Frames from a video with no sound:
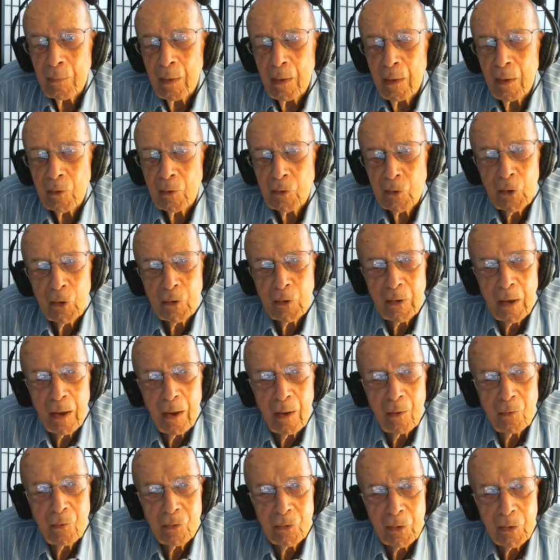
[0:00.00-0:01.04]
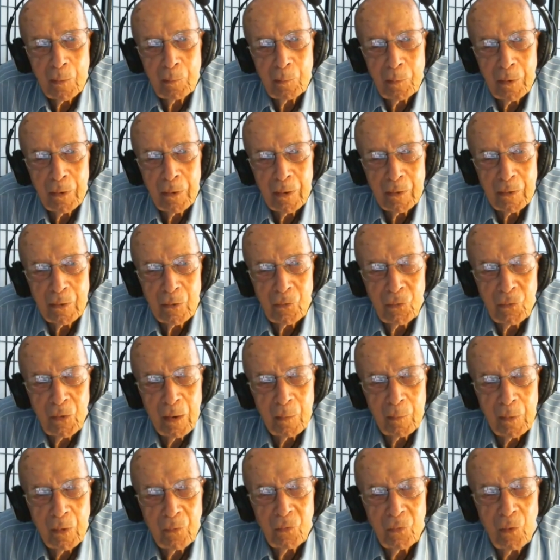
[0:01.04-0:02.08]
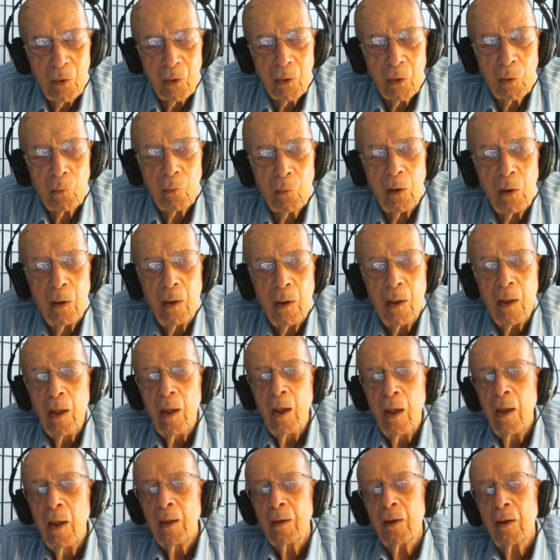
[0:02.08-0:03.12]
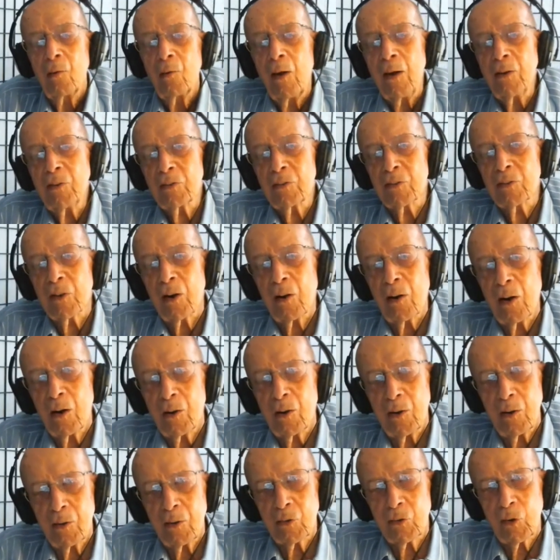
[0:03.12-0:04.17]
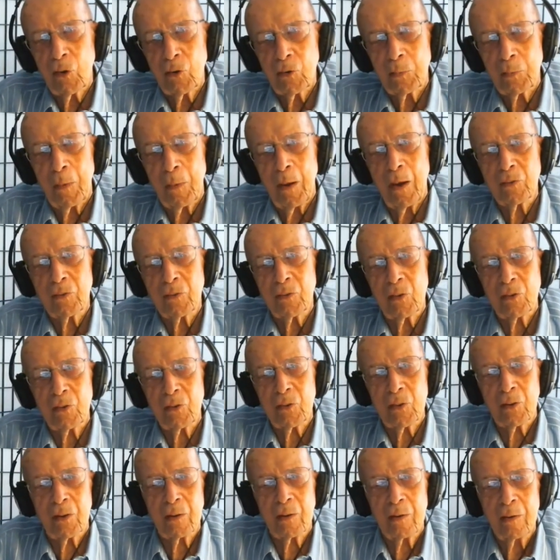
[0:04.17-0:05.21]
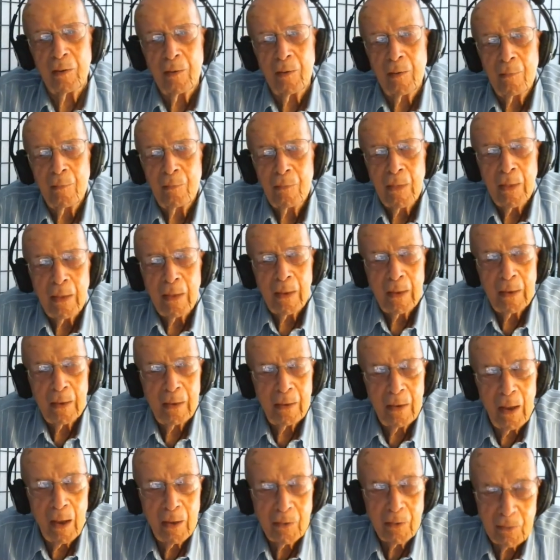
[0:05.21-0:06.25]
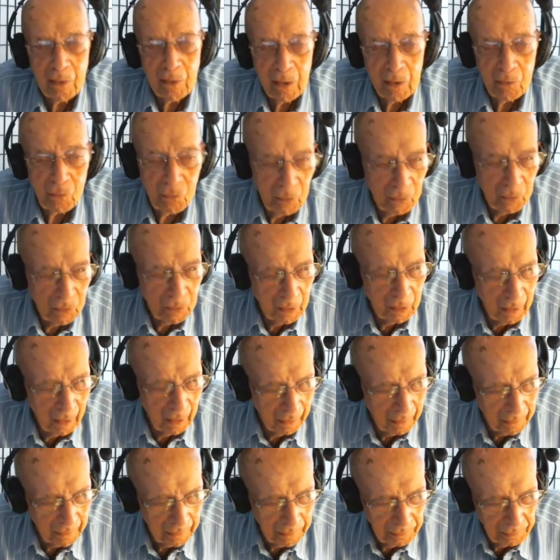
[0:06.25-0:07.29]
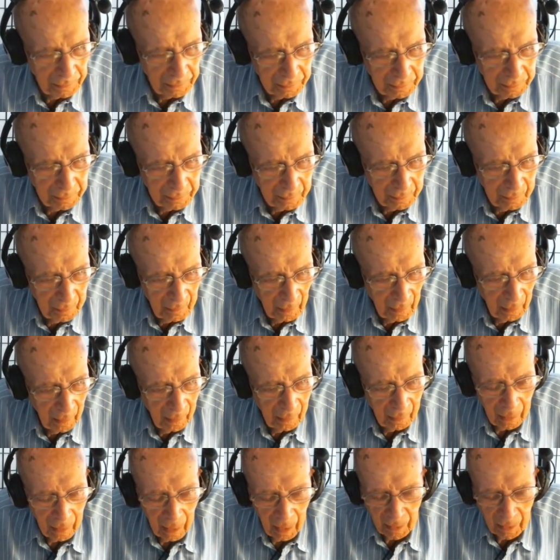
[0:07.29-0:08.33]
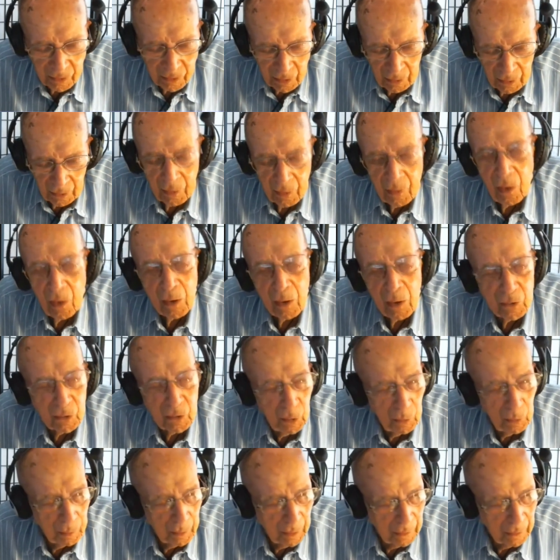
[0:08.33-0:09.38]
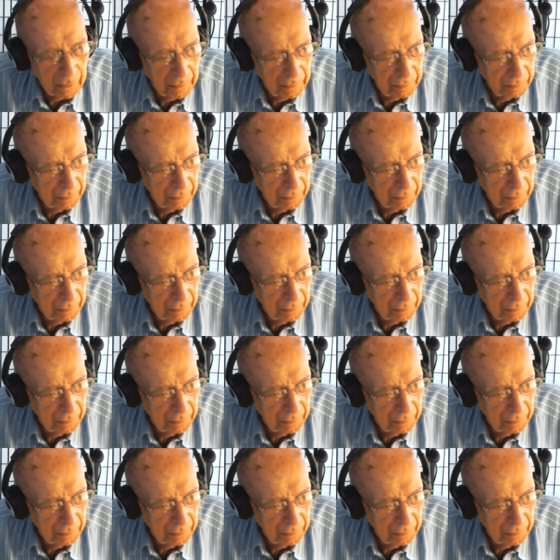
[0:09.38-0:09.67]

It's good to have somebody in the family follow it. Now, I started in Toastmasters and 1958, actually in October.